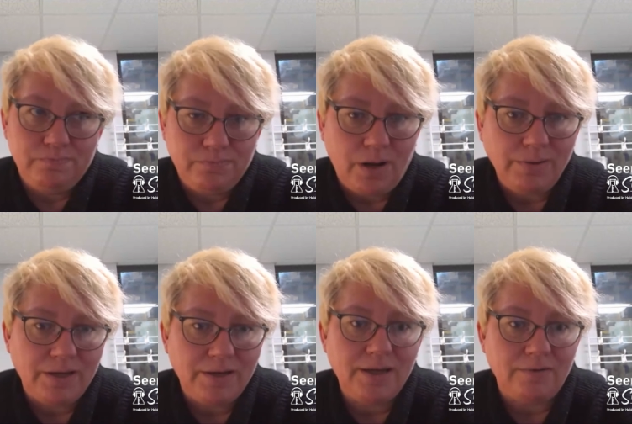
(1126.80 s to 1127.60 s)
probably
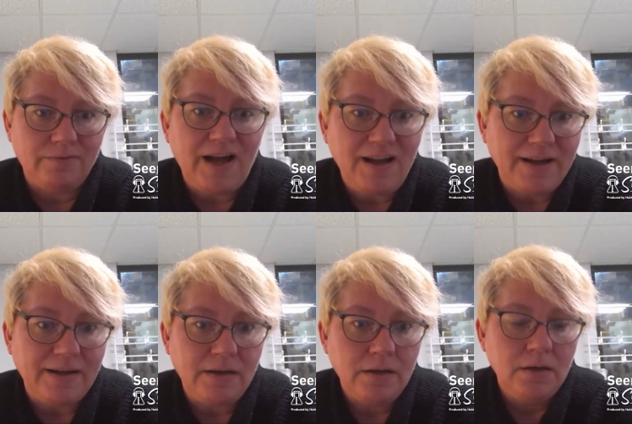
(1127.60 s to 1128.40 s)
going to get a
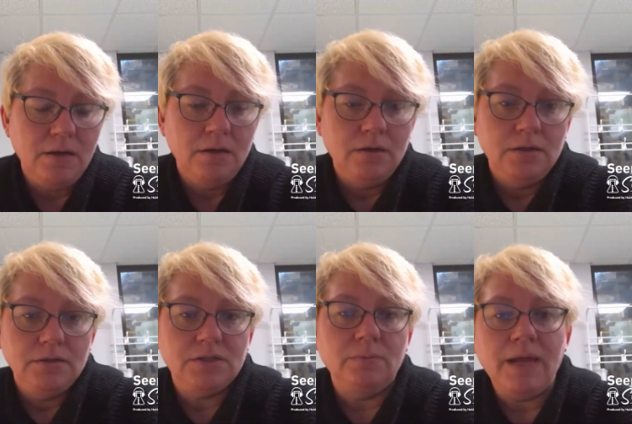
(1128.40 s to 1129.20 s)
fine.
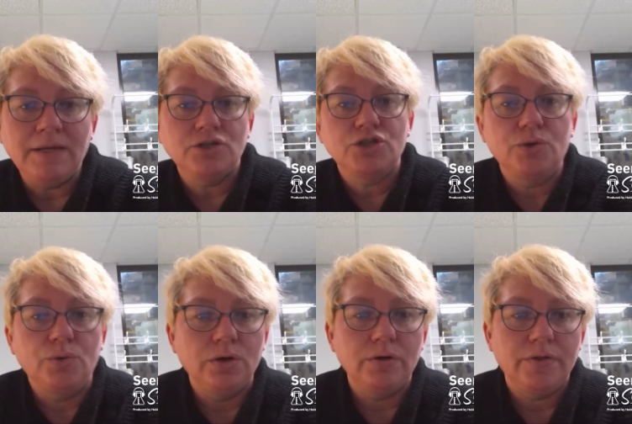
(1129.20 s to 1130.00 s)
So make
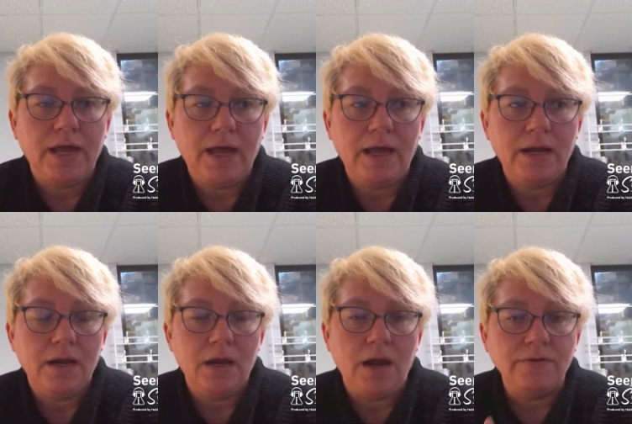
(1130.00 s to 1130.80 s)
sure that
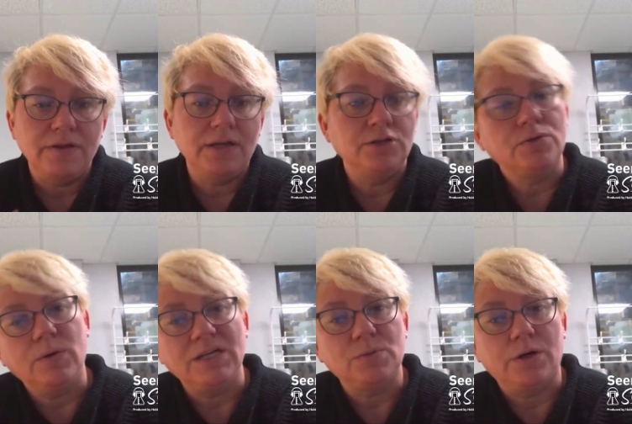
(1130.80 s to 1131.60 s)
everything in your
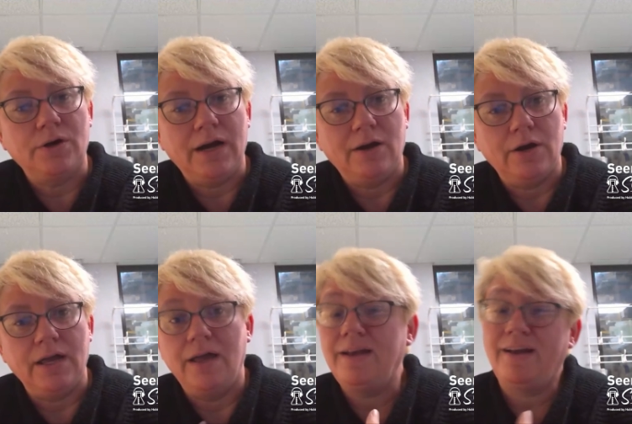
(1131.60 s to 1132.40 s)
wastewater
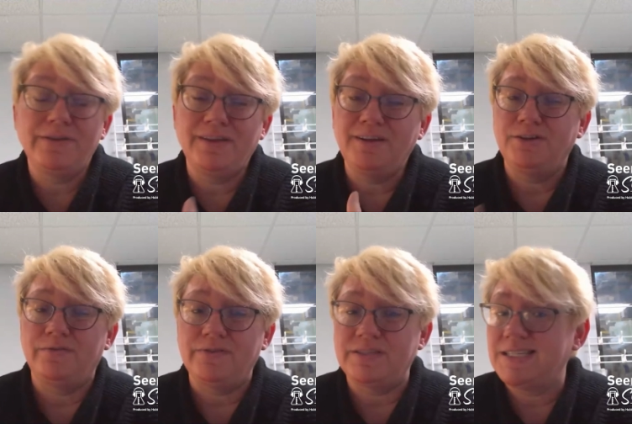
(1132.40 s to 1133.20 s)
area and everything in
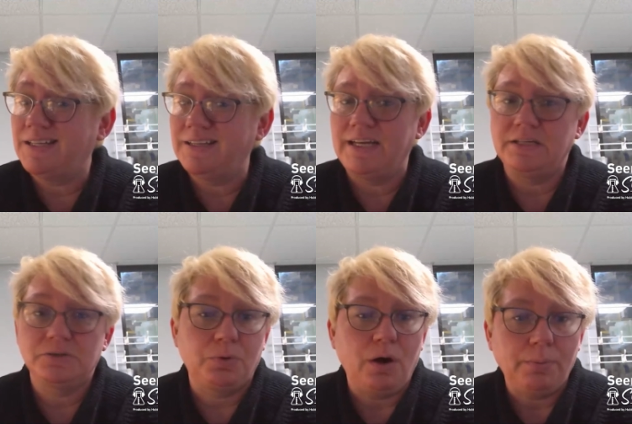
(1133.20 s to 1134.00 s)
your facility
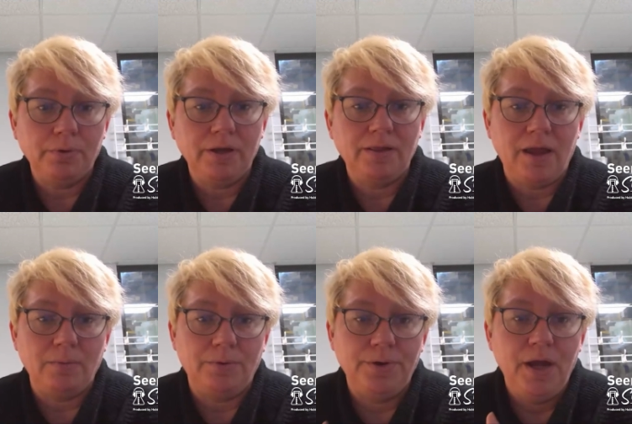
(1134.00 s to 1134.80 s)
is properly
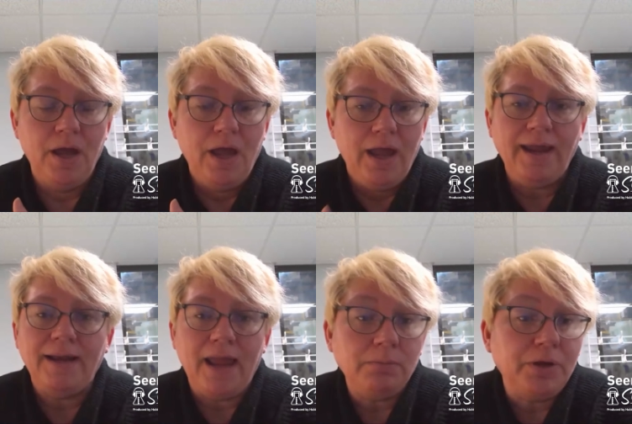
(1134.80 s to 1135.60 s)
labeled
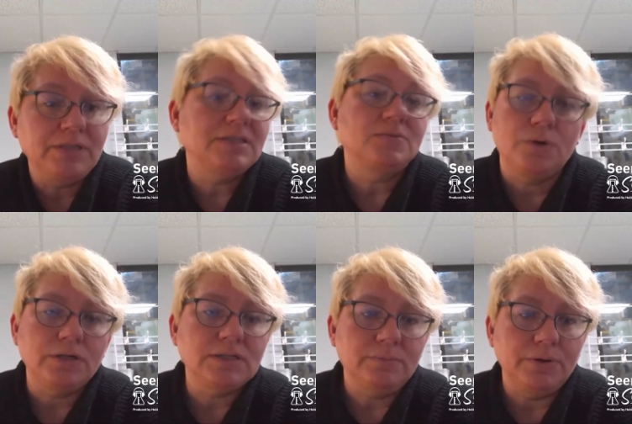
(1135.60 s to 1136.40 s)
and at places where
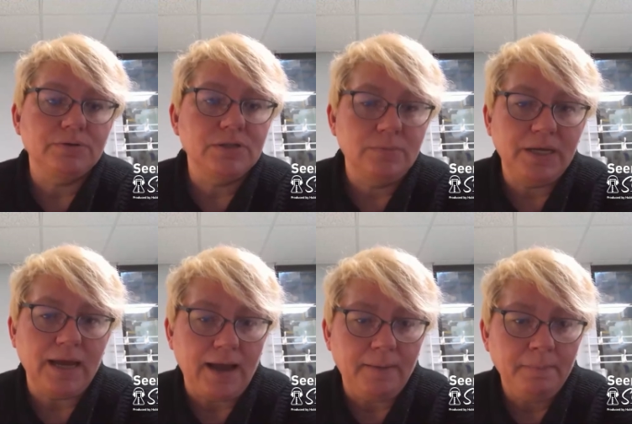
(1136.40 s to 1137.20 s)
it's supposed to be
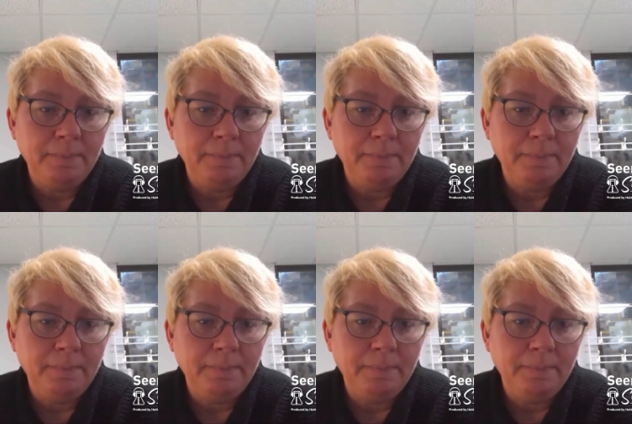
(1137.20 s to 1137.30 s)
at.